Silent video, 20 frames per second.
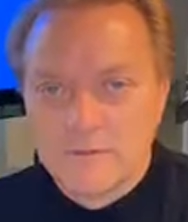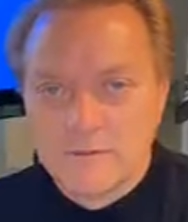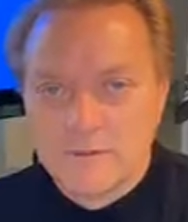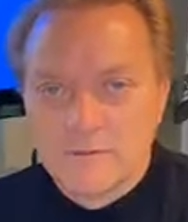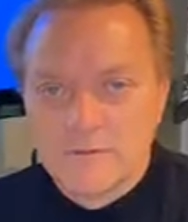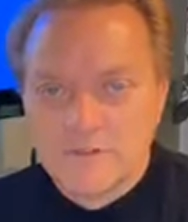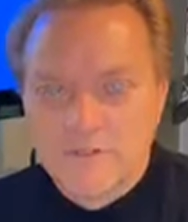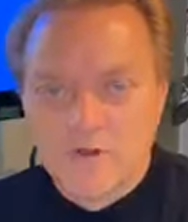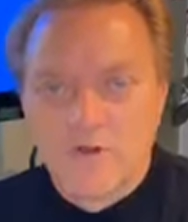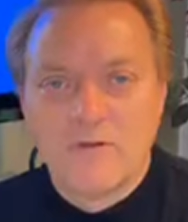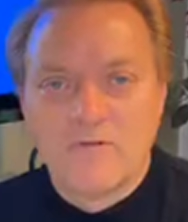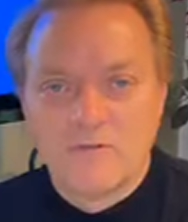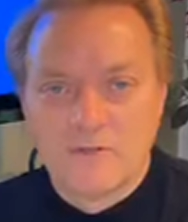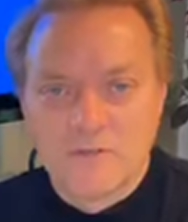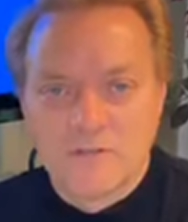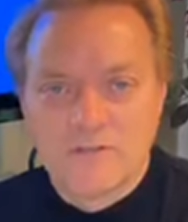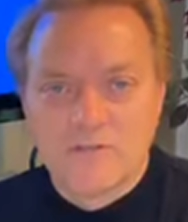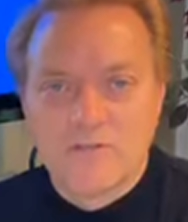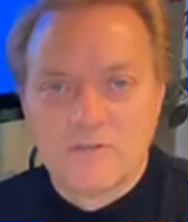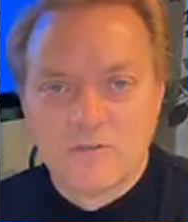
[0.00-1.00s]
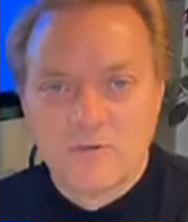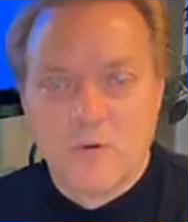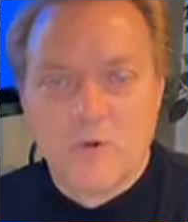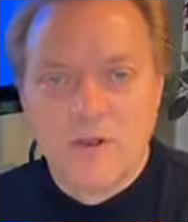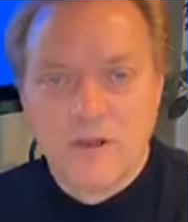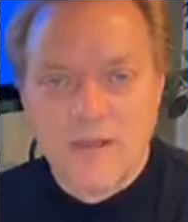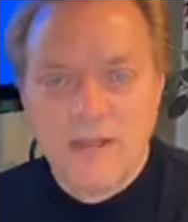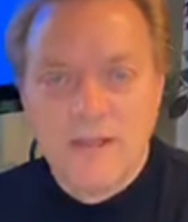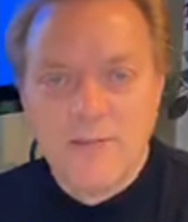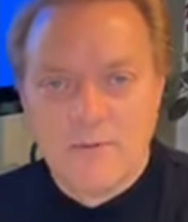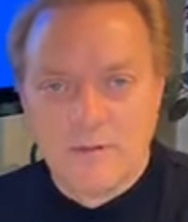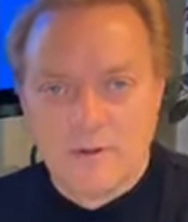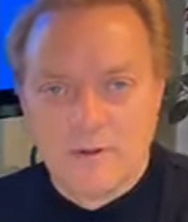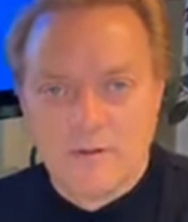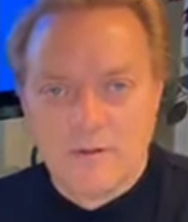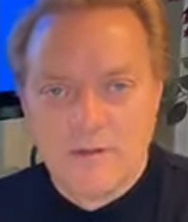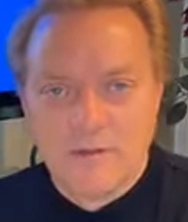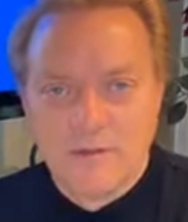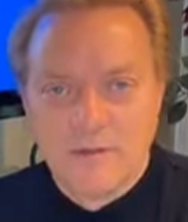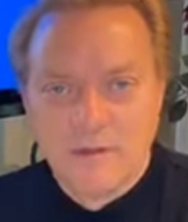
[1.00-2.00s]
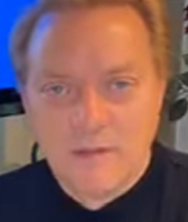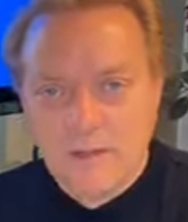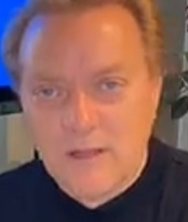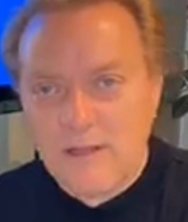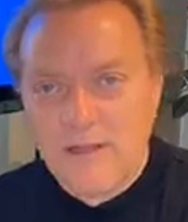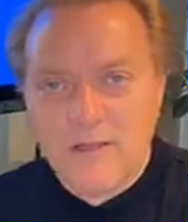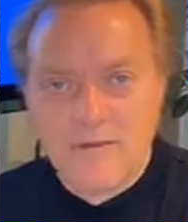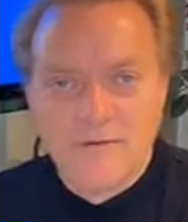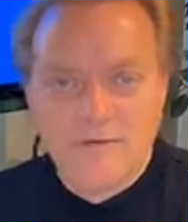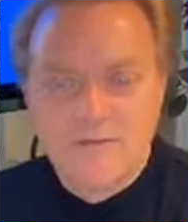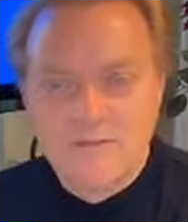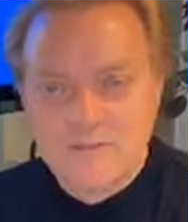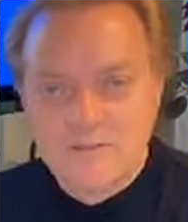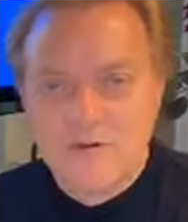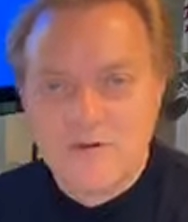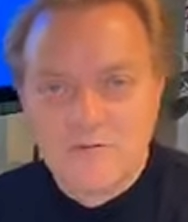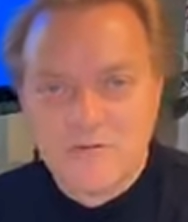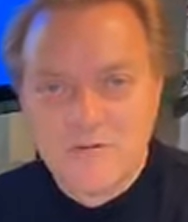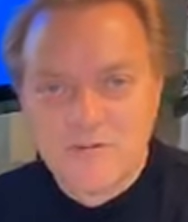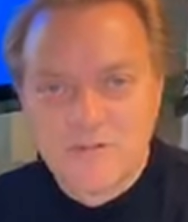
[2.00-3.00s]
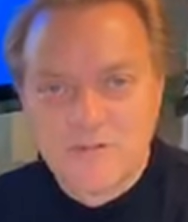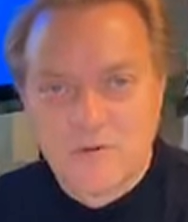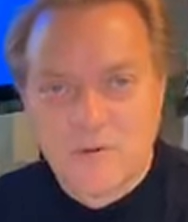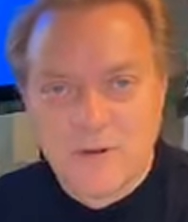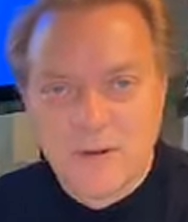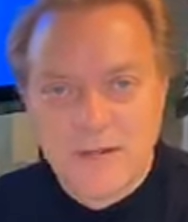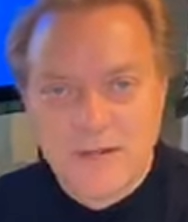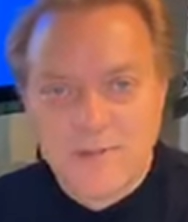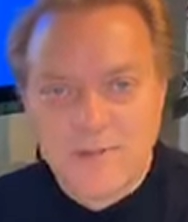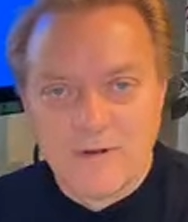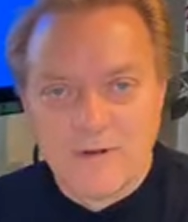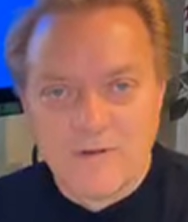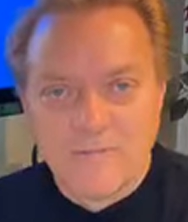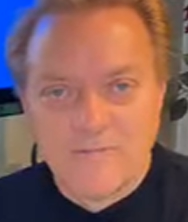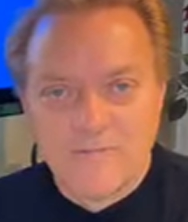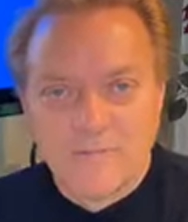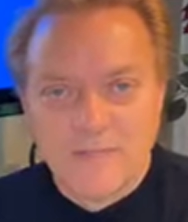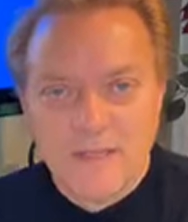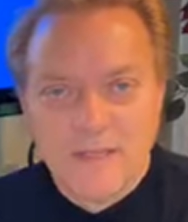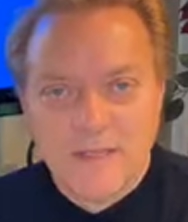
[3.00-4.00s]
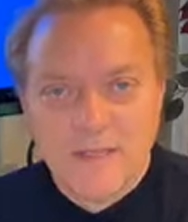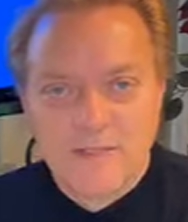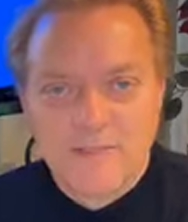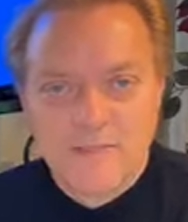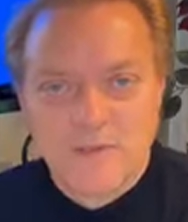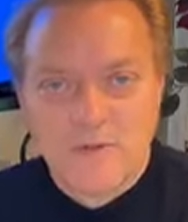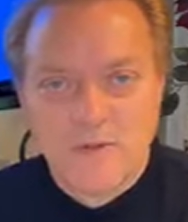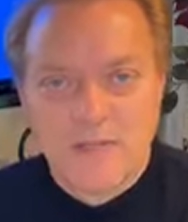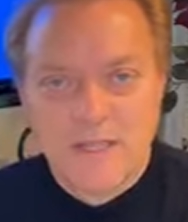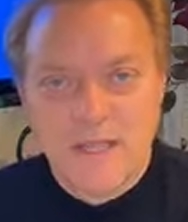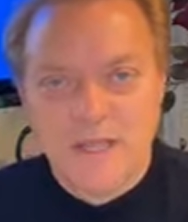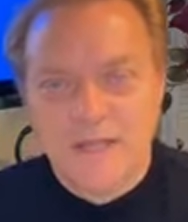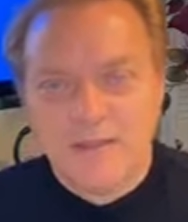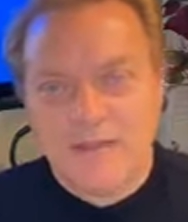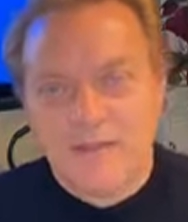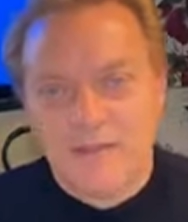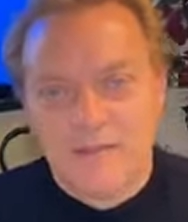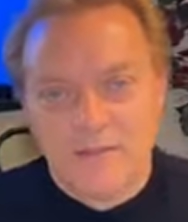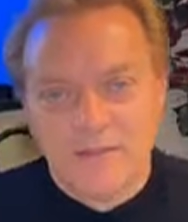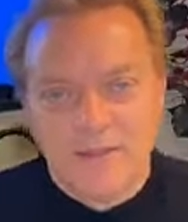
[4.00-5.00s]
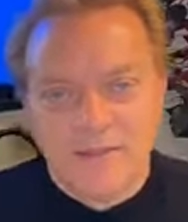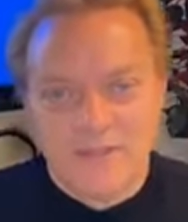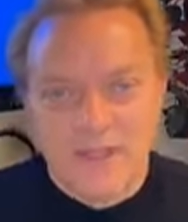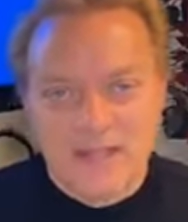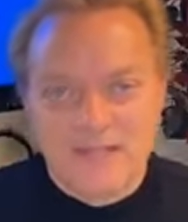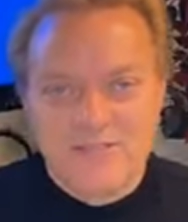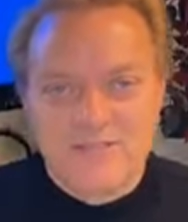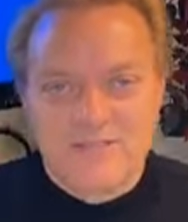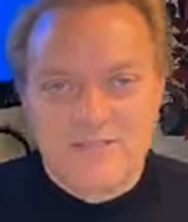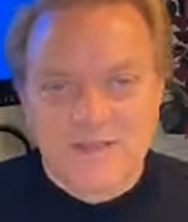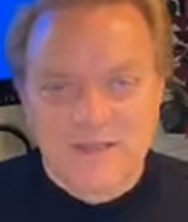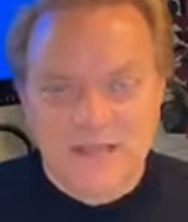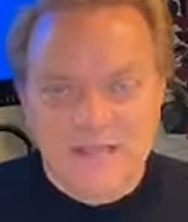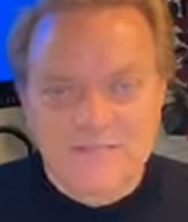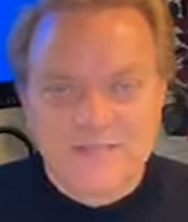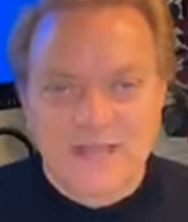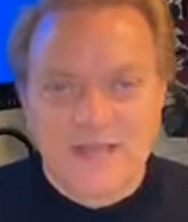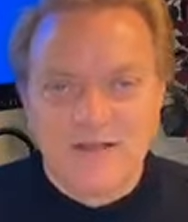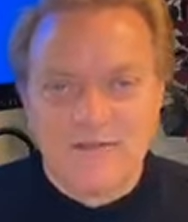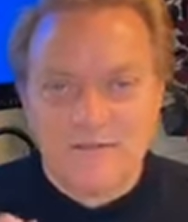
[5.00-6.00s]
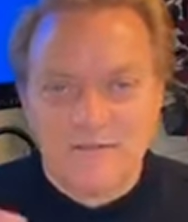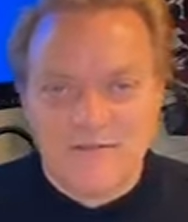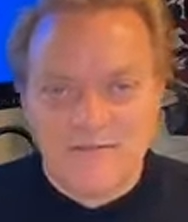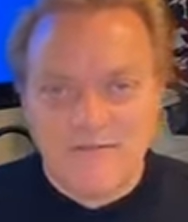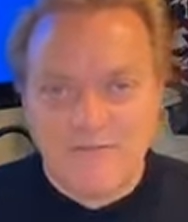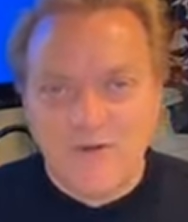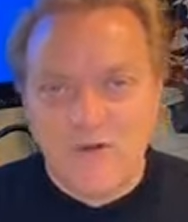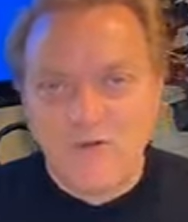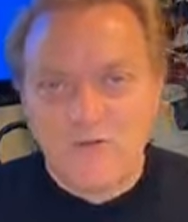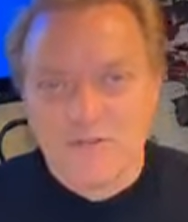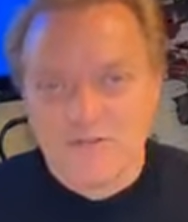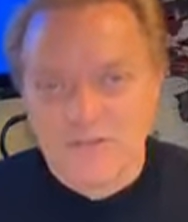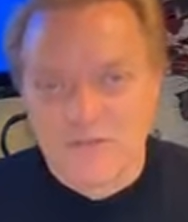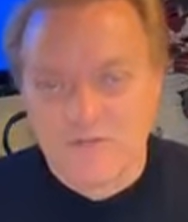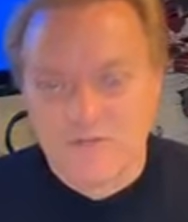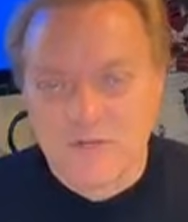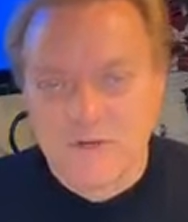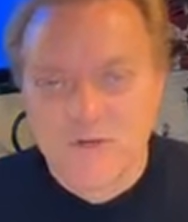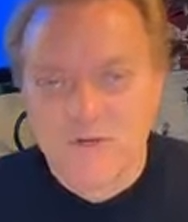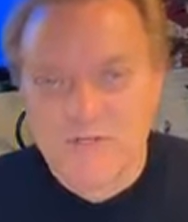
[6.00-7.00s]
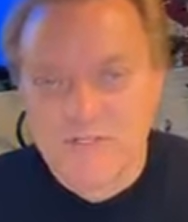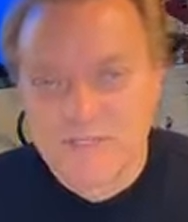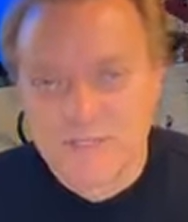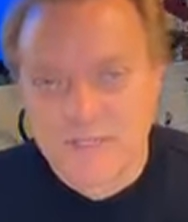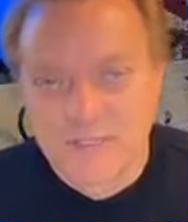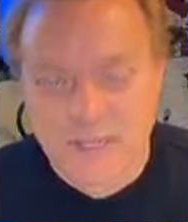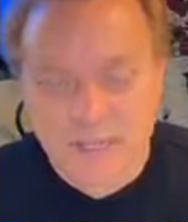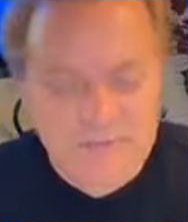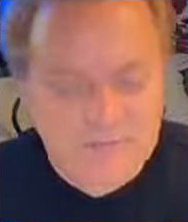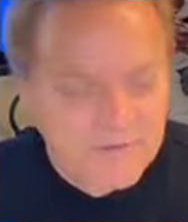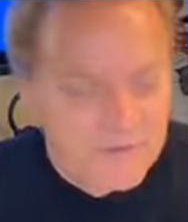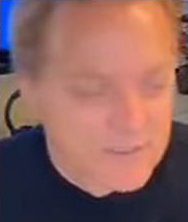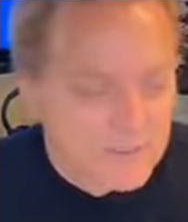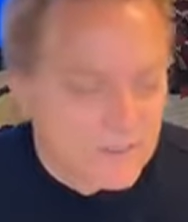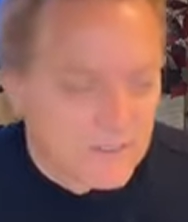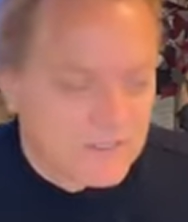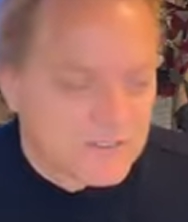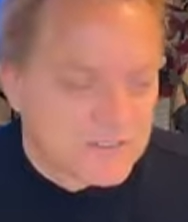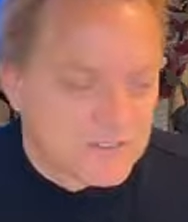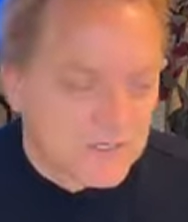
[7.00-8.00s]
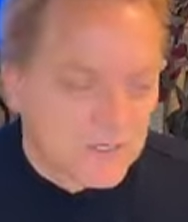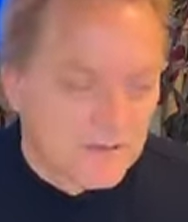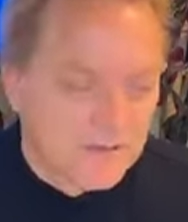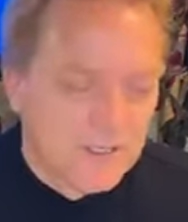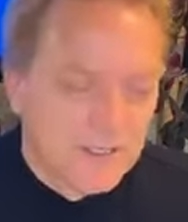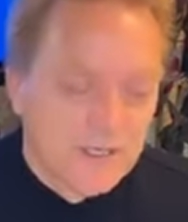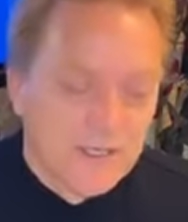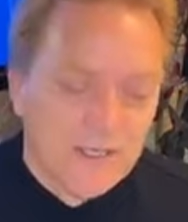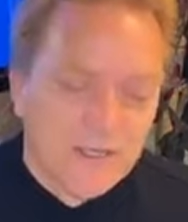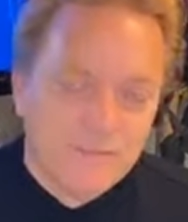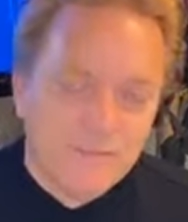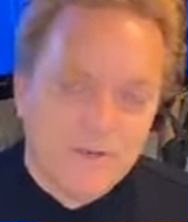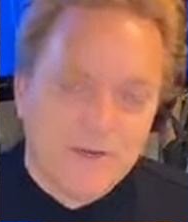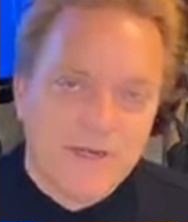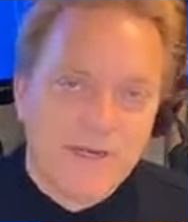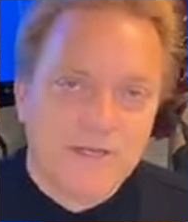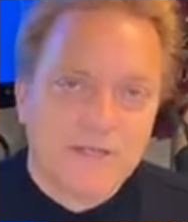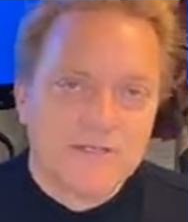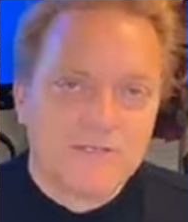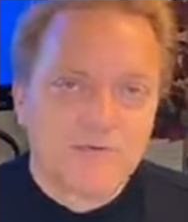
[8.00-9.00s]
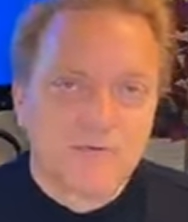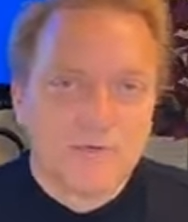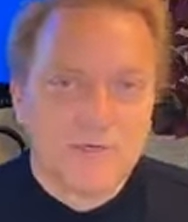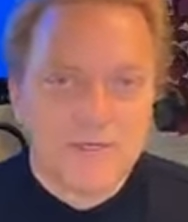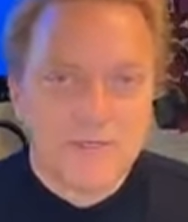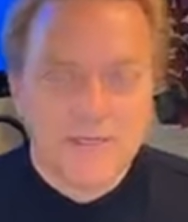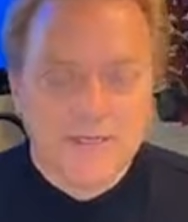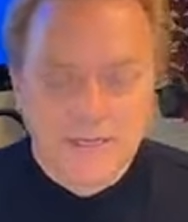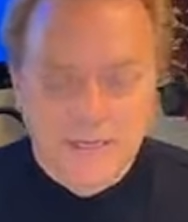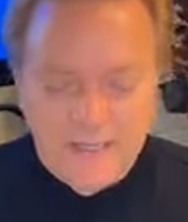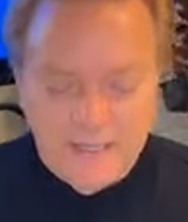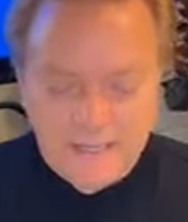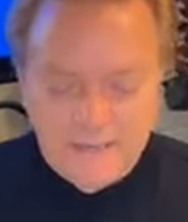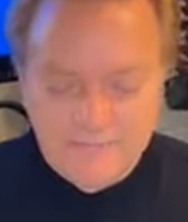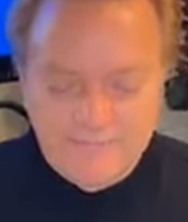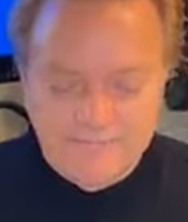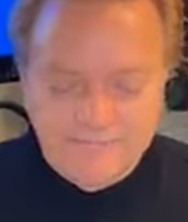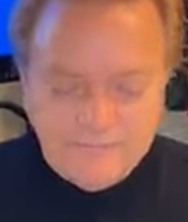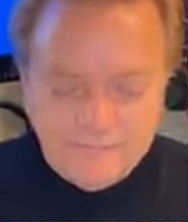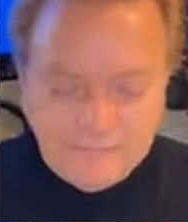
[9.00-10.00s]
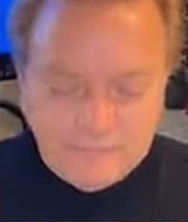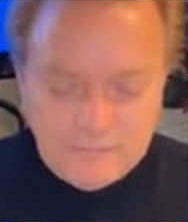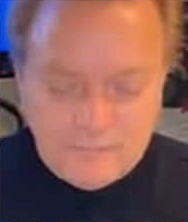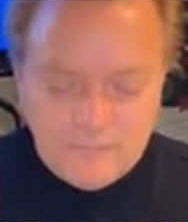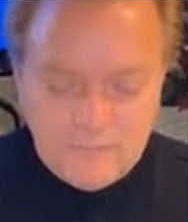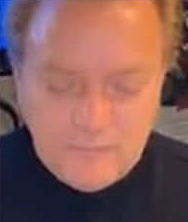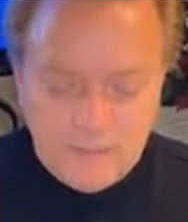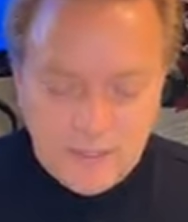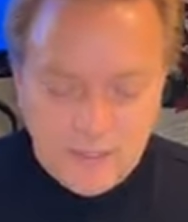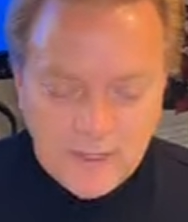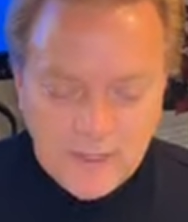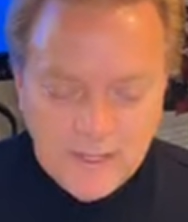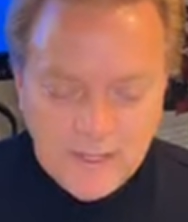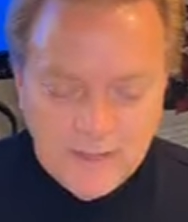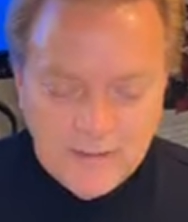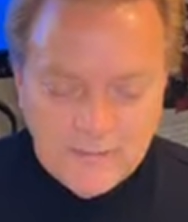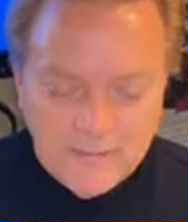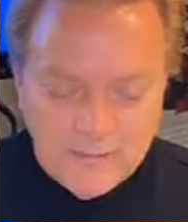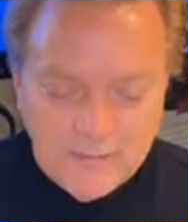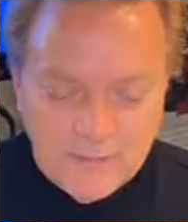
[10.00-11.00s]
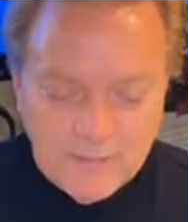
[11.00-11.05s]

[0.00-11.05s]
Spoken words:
service to our neighbor, love and service to our neighbor. So again, that's kind of the focus of the Christian life in a nutshell, but it is really a